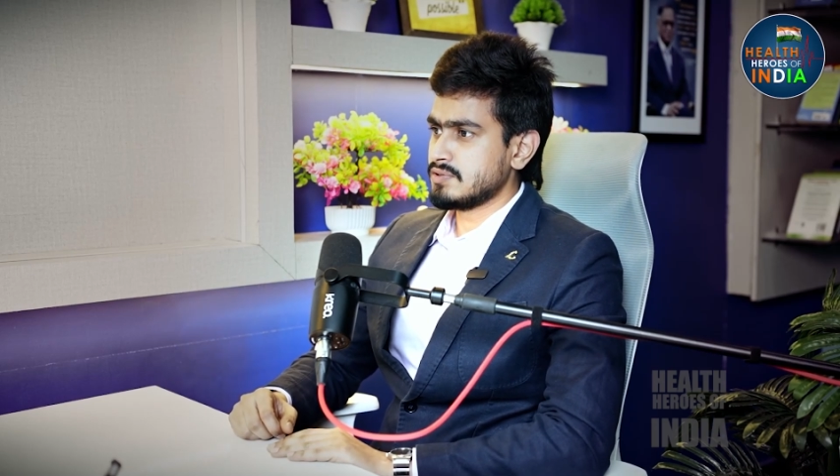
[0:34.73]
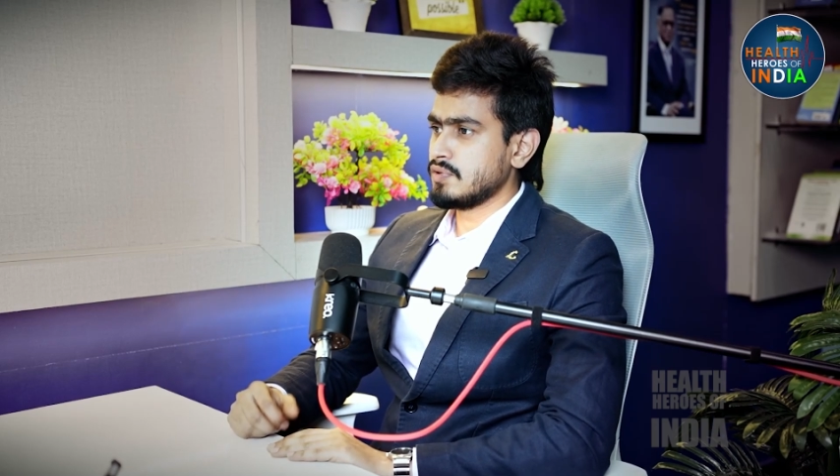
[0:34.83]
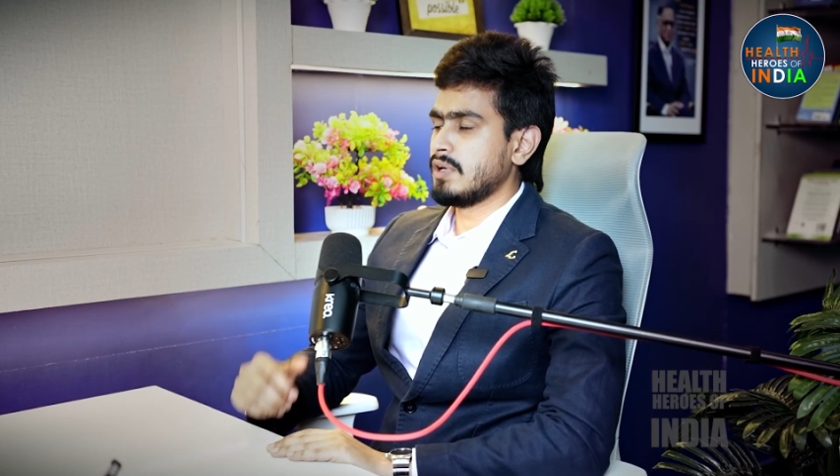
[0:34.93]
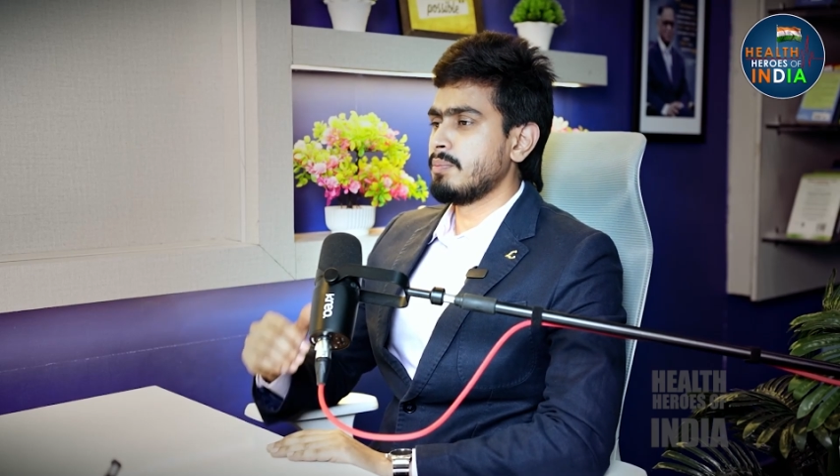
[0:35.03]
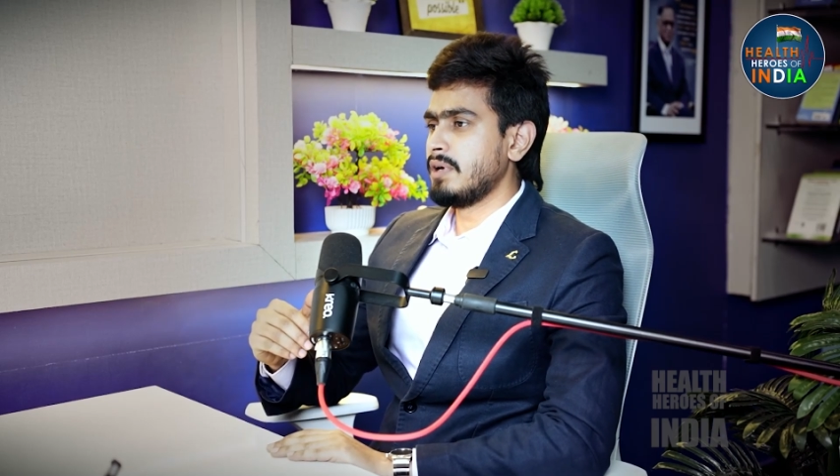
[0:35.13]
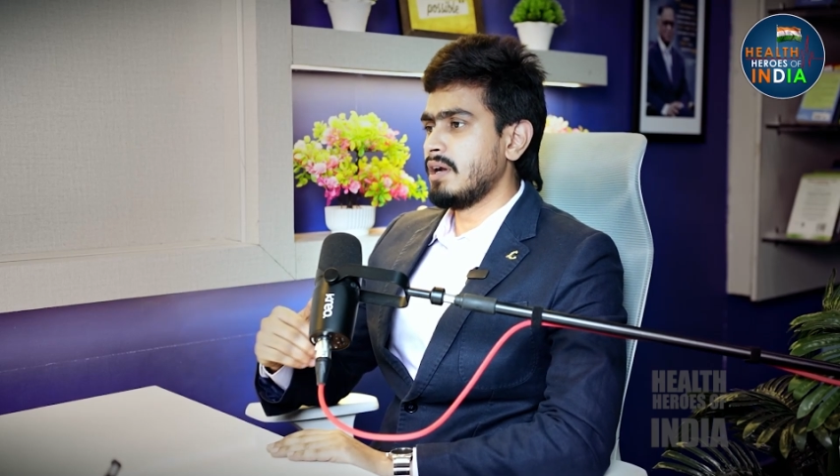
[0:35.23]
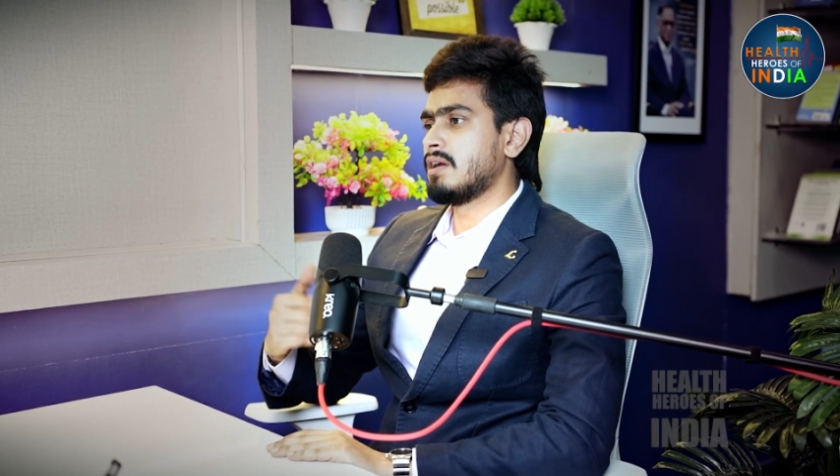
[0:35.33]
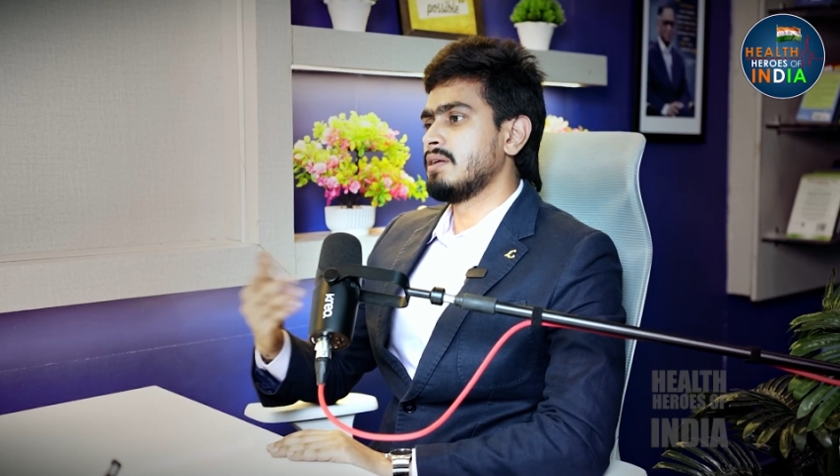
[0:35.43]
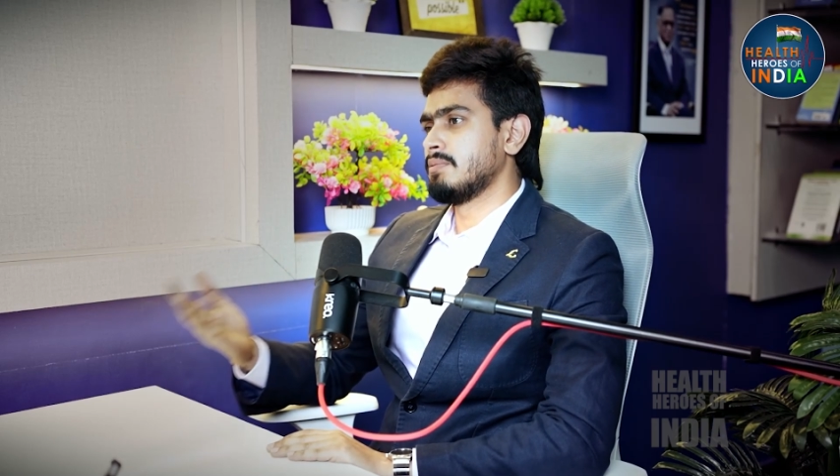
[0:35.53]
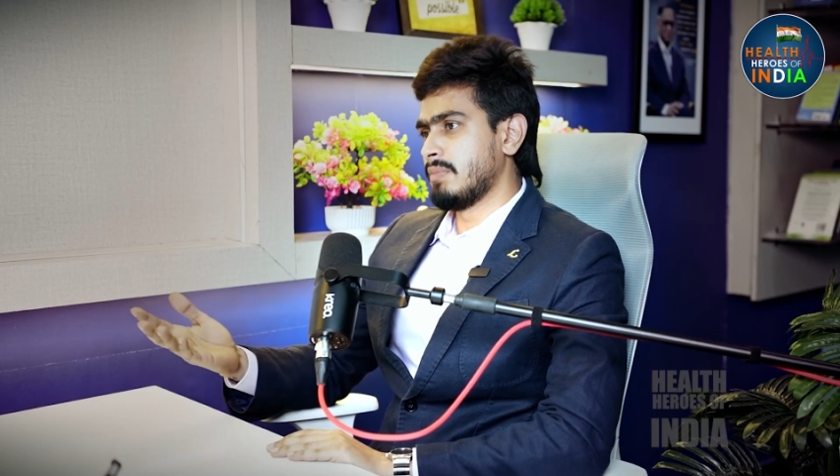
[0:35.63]
so
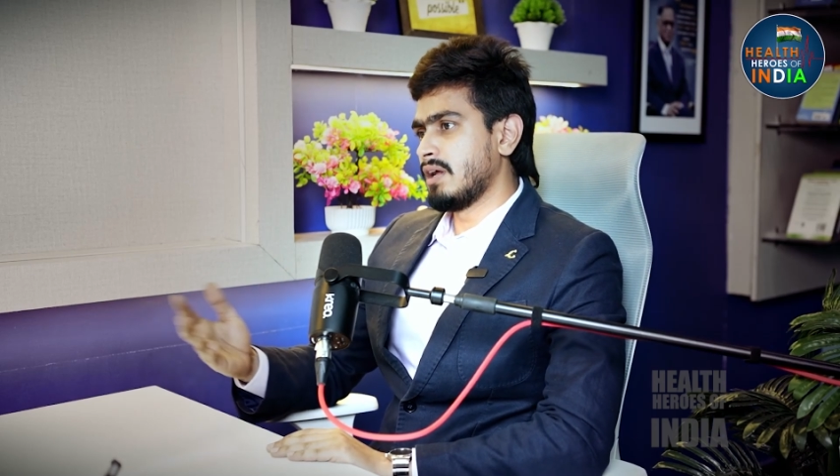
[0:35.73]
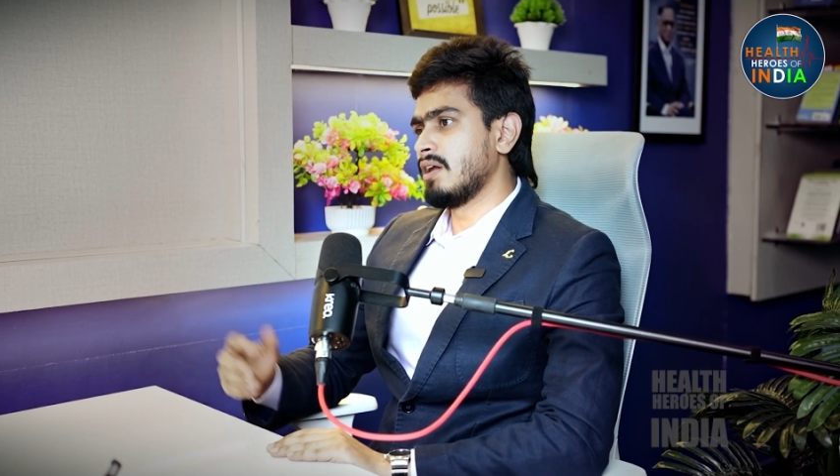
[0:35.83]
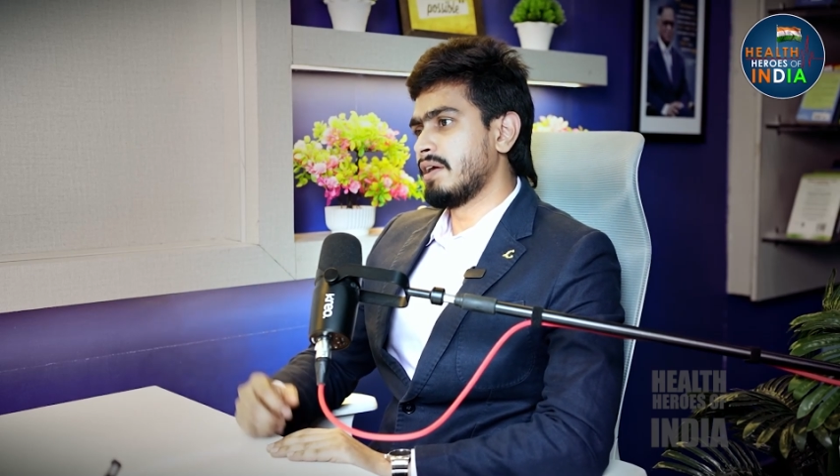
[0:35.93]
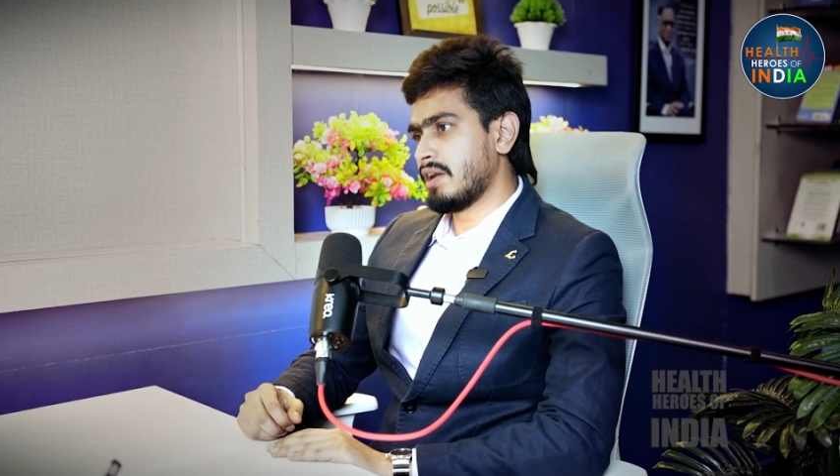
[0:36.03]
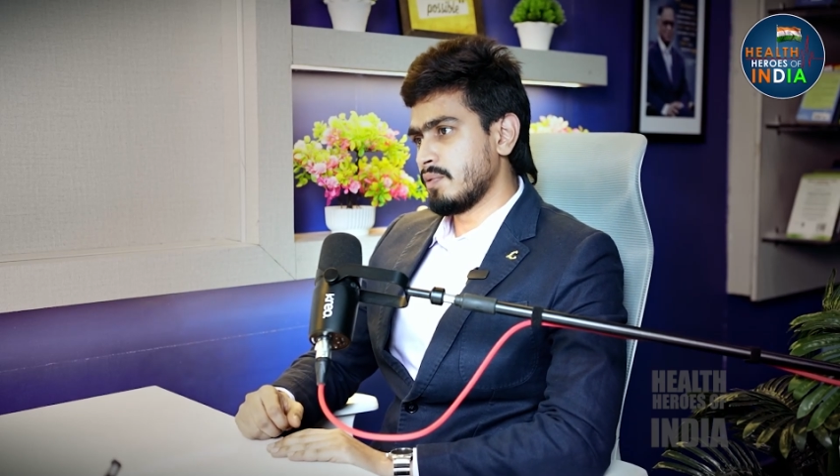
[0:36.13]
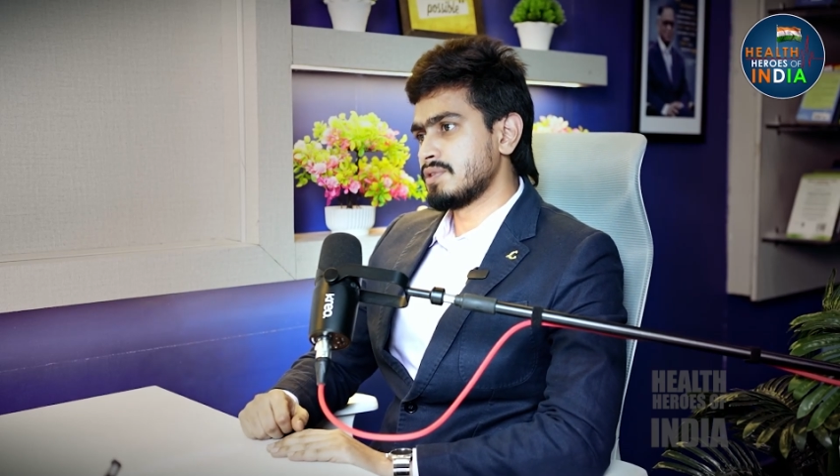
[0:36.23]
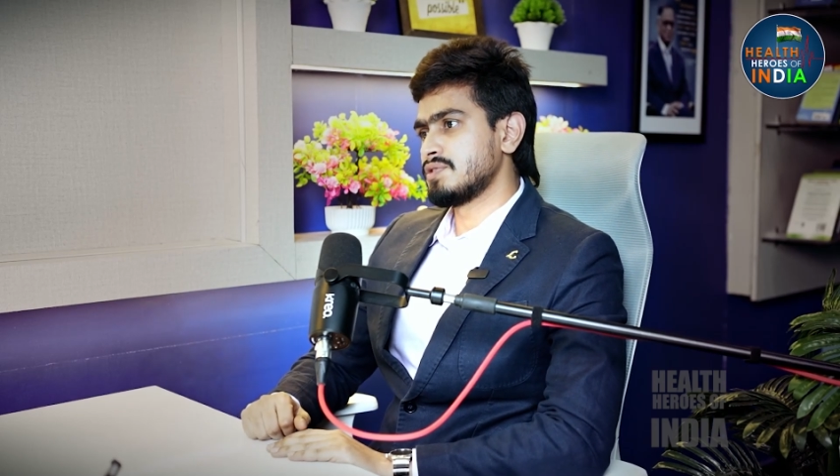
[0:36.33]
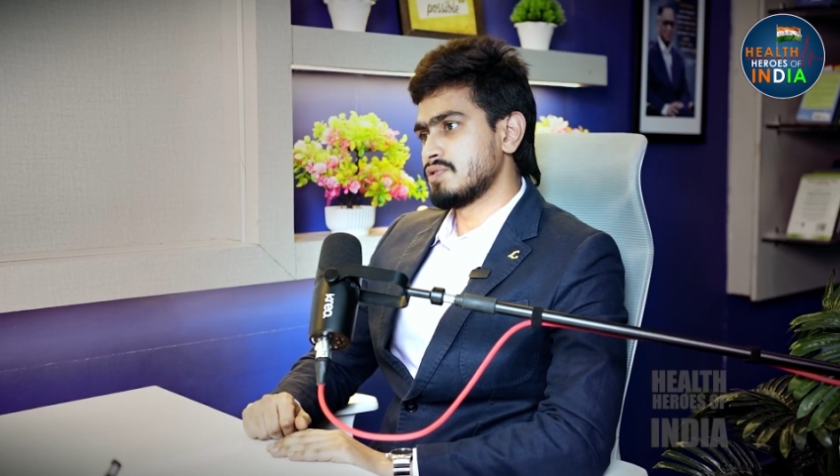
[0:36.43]
immediately medical intervention